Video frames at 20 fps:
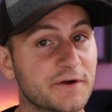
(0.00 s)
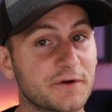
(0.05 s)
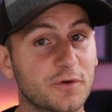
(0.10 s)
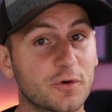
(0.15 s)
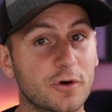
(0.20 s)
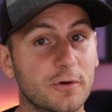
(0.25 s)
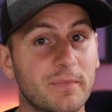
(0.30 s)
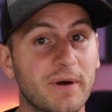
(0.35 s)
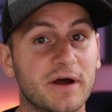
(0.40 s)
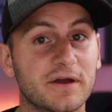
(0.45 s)
don't
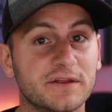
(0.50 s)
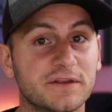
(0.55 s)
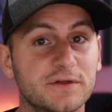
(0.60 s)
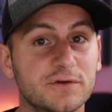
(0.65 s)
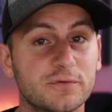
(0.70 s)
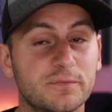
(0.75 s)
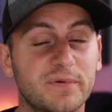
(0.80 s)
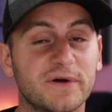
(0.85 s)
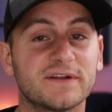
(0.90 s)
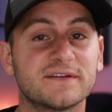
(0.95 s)
know about
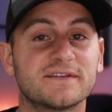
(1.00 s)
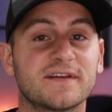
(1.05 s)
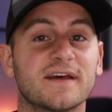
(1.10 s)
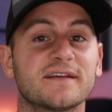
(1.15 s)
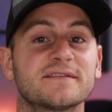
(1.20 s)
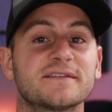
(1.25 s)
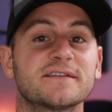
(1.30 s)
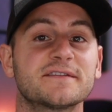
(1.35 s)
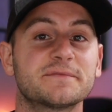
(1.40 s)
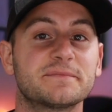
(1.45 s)
you, but
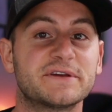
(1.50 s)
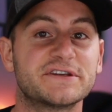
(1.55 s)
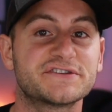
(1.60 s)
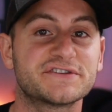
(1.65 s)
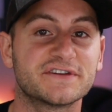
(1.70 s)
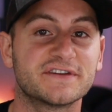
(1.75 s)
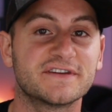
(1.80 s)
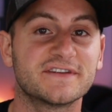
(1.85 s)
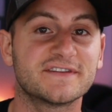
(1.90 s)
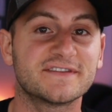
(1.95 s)
Tesla's
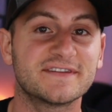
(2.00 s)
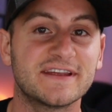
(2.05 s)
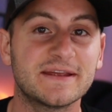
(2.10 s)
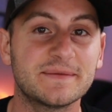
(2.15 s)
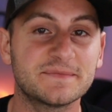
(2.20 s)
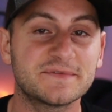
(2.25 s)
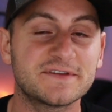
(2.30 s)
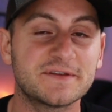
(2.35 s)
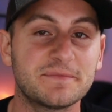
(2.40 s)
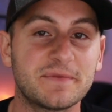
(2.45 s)
mission
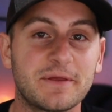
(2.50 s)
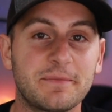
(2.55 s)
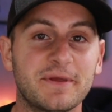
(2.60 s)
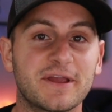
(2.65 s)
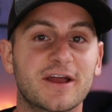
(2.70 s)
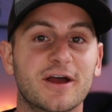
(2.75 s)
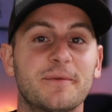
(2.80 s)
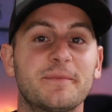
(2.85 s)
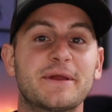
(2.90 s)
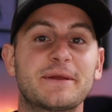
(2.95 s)
seems to be
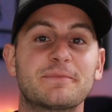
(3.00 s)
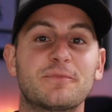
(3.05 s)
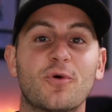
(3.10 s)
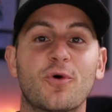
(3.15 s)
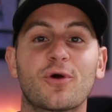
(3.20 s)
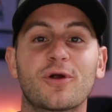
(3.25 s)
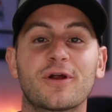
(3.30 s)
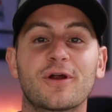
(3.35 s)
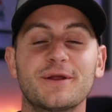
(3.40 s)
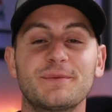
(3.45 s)
becoming
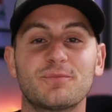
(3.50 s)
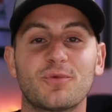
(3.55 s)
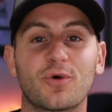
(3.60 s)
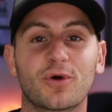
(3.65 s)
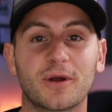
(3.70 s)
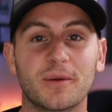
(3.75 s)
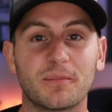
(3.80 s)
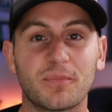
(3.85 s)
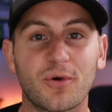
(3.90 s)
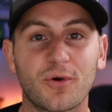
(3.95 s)
more and
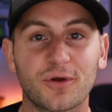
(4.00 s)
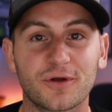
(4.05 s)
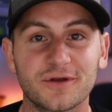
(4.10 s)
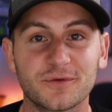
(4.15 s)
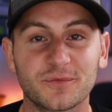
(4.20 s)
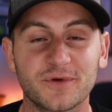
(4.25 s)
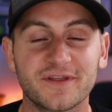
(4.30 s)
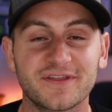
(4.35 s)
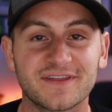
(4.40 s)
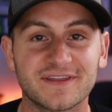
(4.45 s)
more
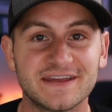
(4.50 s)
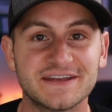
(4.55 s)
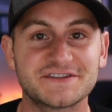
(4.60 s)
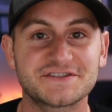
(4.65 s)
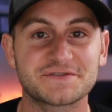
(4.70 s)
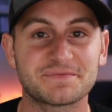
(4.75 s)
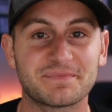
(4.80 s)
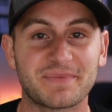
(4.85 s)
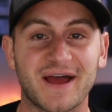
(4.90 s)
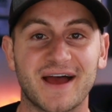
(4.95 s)
important with
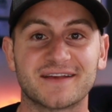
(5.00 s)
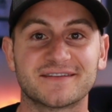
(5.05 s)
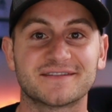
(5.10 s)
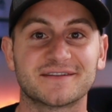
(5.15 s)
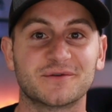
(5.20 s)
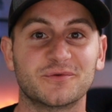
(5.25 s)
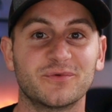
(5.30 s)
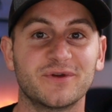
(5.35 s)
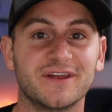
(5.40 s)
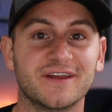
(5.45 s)
each
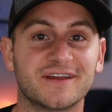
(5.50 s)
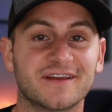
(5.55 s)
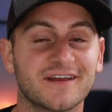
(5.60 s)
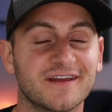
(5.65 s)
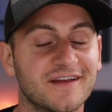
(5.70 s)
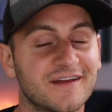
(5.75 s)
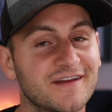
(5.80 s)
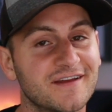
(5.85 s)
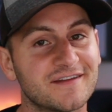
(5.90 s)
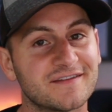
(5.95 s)
passing week.
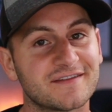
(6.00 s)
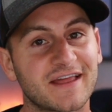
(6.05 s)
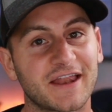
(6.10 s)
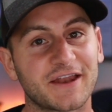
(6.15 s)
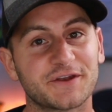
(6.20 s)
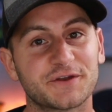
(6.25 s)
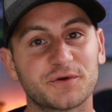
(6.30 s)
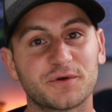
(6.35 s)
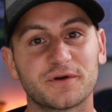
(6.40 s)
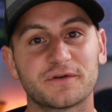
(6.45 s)

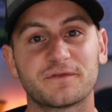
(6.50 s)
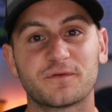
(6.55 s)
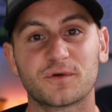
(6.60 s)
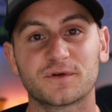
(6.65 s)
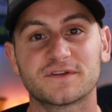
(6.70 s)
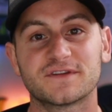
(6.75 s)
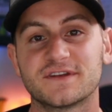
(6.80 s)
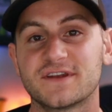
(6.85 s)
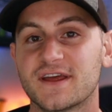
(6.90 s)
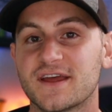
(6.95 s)
That'll do it
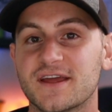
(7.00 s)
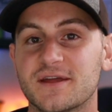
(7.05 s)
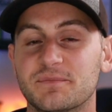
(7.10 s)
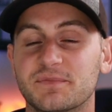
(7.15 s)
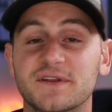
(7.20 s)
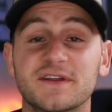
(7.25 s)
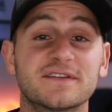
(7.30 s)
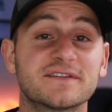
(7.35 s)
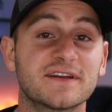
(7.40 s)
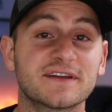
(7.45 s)
for today.
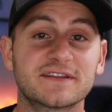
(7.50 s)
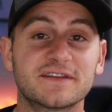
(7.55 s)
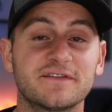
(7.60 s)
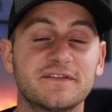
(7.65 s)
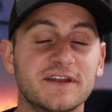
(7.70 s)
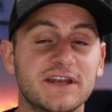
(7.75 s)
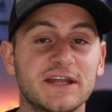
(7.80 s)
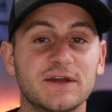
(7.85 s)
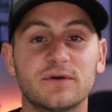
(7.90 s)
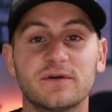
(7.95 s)
Please like the
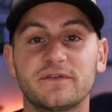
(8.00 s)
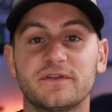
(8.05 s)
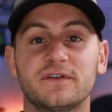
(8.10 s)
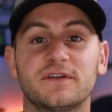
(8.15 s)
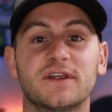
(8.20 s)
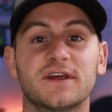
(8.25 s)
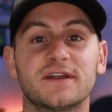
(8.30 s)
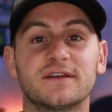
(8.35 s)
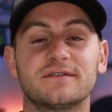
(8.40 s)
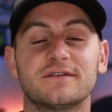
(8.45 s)
video if you
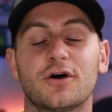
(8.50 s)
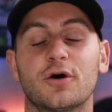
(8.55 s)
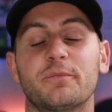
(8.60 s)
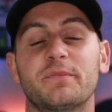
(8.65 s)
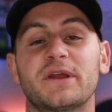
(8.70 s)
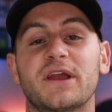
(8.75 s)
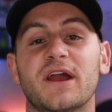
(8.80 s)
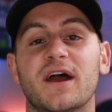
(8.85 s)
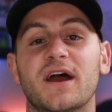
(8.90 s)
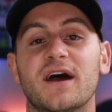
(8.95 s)
did.
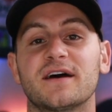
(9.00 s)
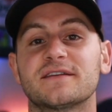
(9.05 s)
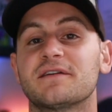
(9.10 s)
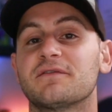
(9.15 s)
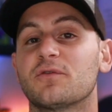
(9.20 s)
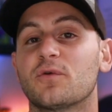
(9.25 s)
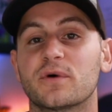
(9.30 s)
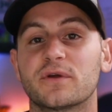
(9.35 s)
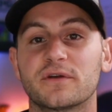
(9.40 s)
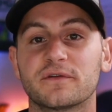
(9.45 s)
Hope you guys
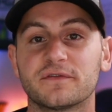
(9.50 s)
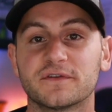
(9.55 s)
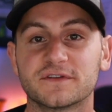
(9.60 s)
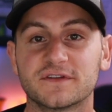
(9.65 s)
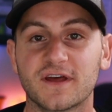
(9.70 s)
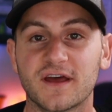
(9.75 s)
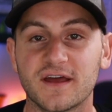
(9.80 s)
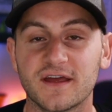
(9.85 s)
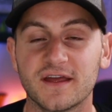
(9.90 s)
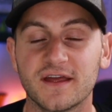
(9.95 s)
have a wonderful
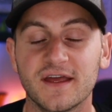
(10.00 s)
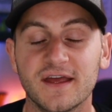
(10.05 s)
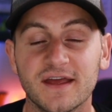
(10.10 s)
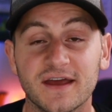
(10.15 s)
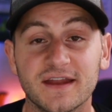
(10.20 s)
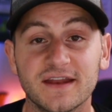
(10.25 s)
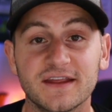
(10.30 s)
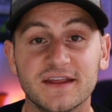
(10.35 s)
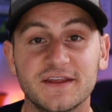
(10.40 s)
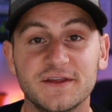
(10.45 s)
day,
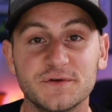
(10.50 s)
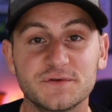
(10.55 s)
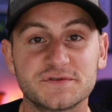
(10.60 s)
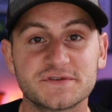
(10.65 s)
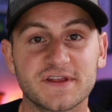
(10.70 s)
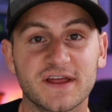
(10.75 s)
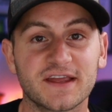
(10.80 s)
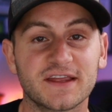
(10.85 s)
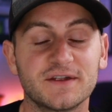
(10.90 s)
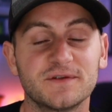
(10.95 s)
and a huge
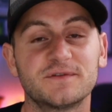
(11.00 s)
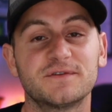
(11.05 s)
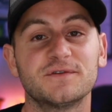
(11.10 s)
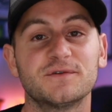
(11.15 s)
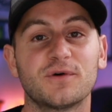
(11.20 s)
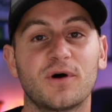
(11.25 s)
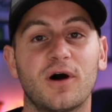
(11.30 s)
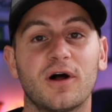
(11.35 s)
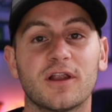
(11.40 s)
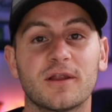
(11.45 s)
thank you
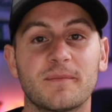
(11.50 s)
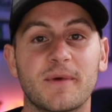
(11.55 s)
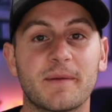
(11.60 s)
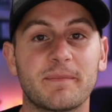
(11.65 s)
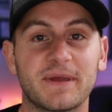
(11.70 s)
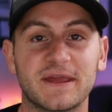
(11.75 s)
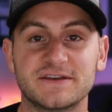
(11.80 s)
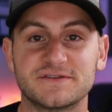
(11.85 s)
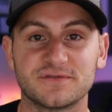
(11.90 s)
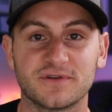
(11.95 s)
to all of my
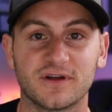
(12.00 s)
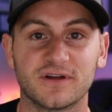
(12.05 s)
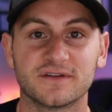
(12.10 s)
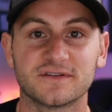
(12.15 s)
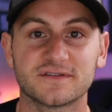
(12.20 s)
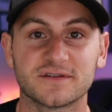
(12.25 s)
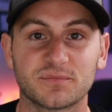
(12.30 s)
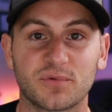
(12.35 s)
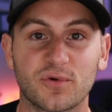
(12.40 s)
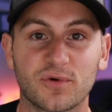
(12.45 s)

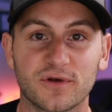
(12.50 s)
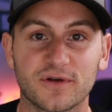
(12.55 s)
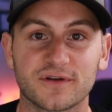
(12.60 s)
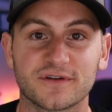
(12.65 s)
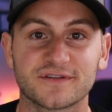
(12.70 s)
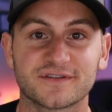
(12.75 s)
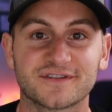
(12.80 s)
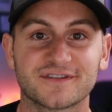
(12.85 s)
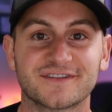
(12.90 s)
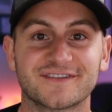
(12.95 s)
Patreon
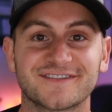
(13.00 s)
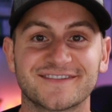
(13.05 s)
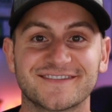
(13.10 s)
supporters.